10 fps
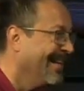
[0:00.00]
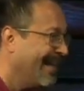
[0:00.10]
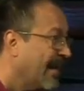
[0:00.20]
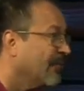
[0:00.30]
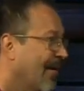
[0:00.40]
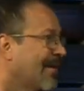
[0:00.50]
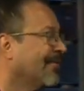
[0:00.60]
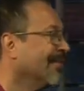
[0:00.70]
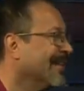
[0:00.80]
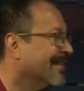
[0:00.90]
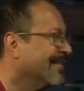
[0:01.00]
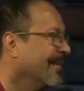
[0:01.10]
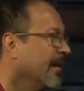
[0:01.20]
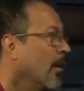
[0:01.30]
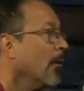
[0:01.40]
That's faithfulness.
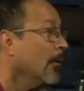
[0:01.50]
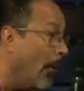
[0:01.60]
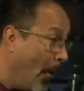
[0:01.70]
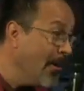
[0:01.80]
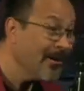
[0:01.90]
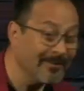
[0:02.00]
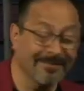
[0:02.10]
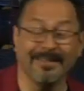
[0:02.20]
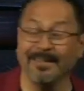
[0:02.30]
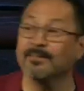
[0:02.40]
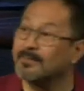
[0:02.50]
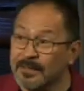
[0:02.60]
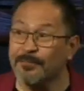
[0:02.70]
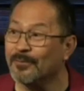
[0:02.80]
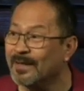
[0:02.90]
Loyalty is
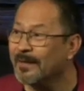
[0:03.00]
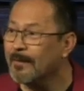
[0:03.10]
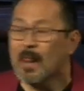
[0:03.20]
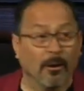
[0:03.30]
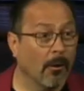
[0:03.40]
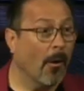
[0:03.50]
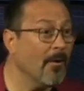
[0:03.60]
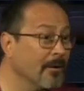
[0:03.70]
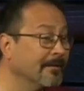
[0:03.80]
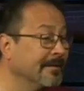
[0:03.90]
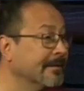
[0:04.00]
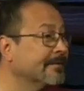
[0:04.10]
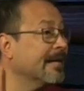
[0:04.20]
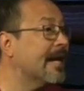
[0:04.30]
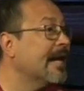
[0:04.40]
different. Loyalty is
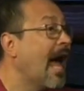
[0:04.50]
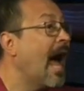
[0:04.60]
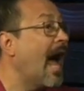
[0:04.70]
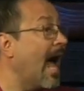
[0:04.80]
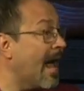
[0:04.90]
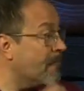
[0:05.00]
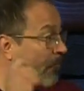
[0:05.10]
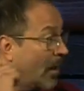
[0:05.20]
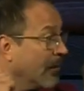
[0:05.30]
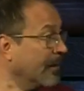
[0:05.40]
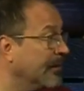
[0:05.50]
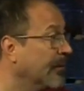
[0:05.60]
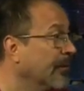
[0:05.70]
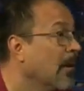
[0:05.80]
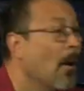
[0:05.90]
saying, I'm following
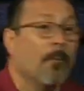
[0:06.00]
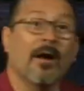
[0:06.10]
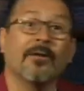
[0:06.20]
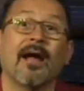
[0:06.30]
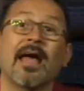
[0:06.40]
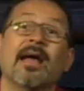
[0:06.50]
you whether I